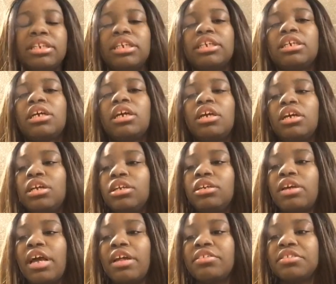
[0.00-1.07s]
Like,
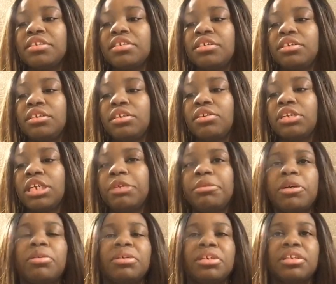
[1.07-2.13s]
you have to, you know, keep
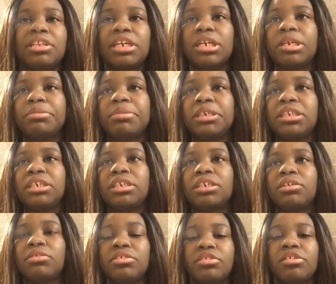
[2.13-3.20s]
going to therapy,
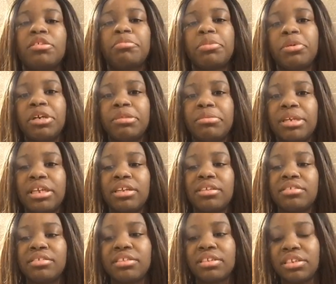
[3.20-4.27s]
going to
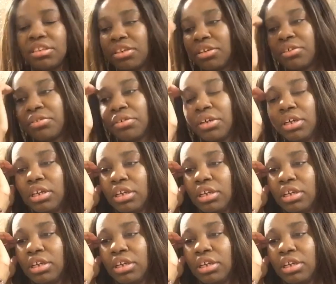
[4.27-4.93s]
appointments, you know.